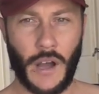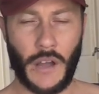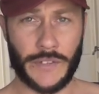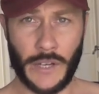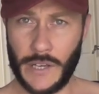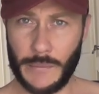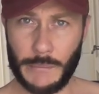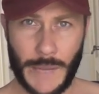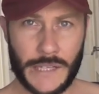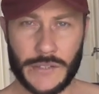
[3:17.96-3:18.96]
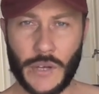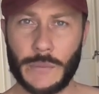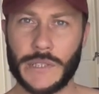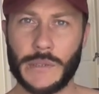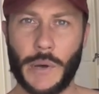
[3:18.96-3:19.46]
I've done it many
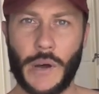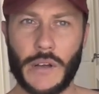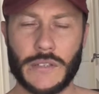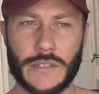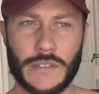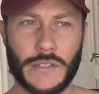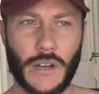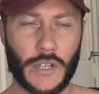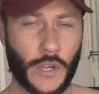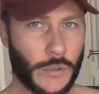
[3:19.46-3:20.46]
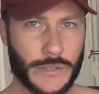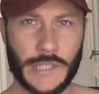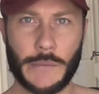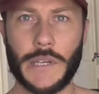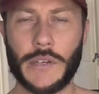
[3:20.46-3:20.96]
times in the past. I
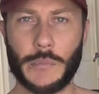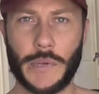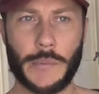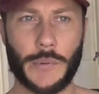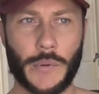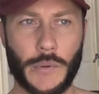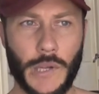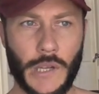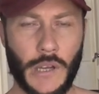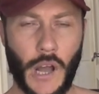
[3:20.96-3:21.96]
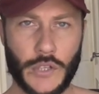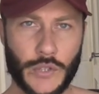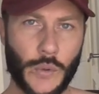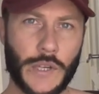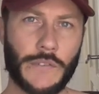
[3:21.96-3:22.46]
constantly meet new people. I
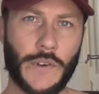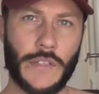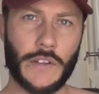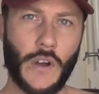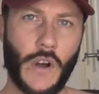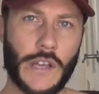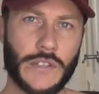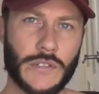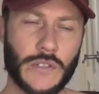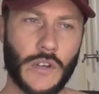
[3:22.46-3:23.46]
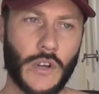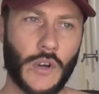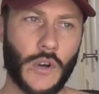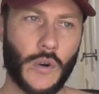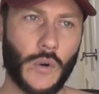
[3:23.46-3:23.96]
talk in front of the guys
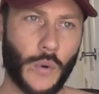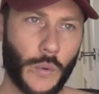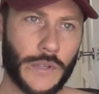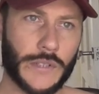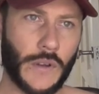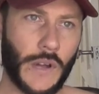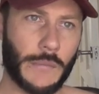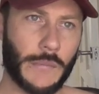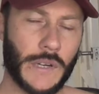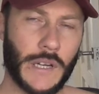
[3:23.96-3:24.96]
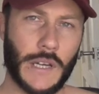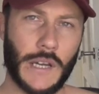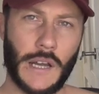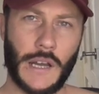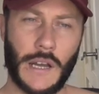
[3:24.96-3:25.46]
all the time,
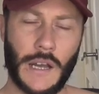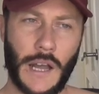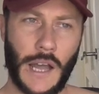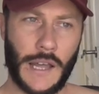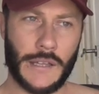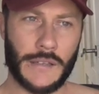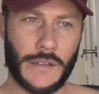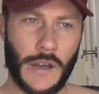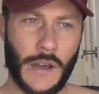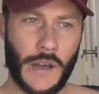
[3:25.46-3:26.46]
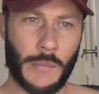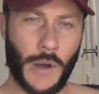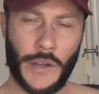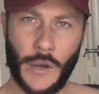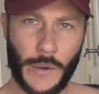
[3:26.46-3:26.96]
and
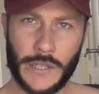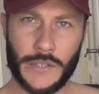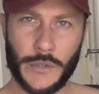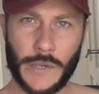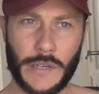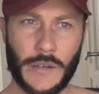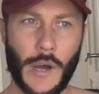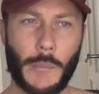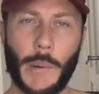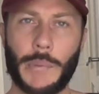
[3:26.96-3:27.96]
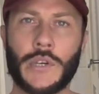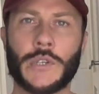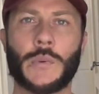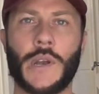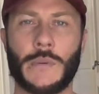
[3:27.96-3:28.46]
I know I can do it. But
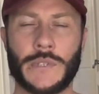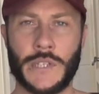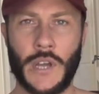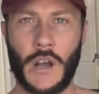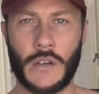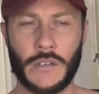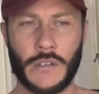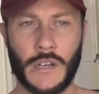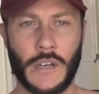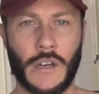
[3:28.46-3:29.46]
because when I was young,